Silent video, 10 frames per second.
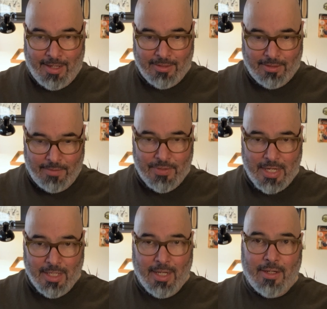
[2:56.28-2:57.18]
loved
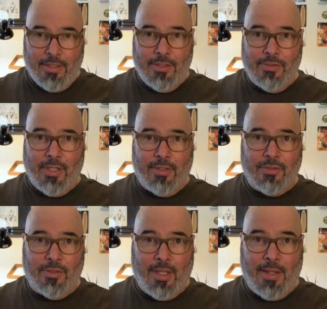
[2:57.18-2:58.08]
hanging out at his house
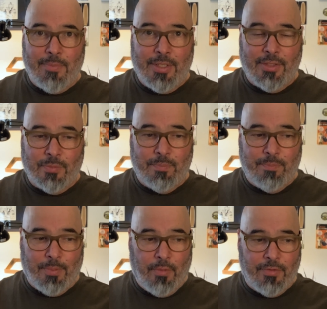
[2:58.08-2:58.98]
a lot because
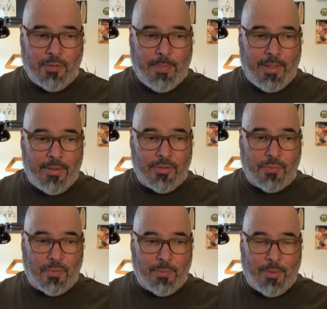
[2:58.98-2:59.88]
both his parents
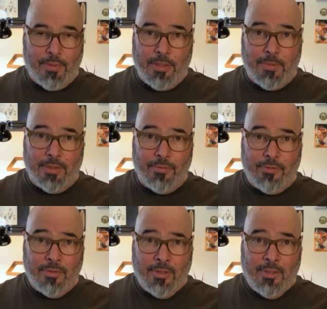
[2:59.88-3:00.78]
were bohemians.
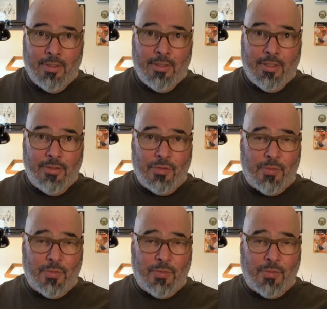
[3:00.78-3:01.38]
And this